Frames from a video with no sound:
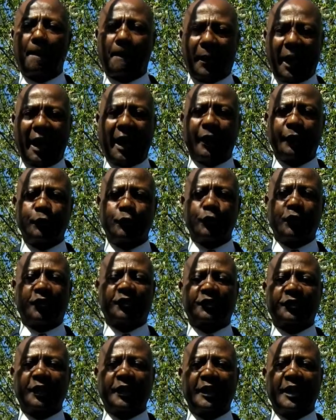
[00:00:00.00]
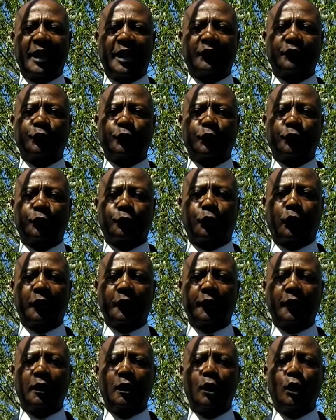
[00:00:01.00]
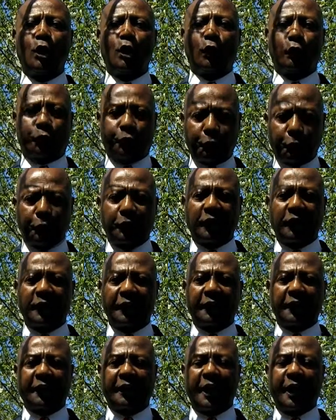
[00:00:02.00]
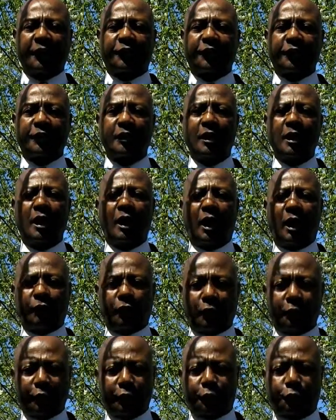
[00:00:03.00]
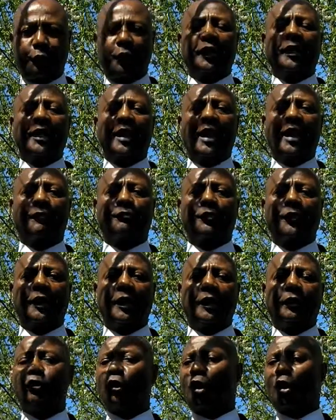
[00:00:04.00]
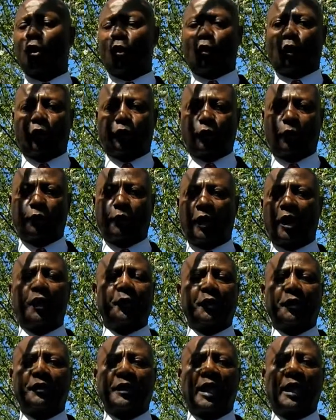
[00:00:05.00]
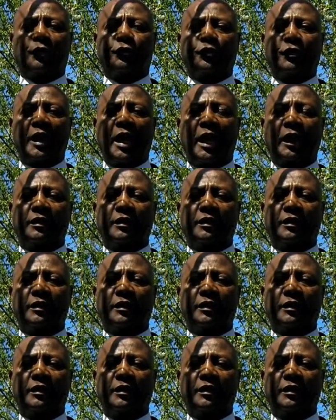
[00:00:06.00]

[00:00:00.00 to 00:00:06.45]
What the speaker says: by New York City Housing Authority through the litigation of over 3.5 years, cost over $100,000.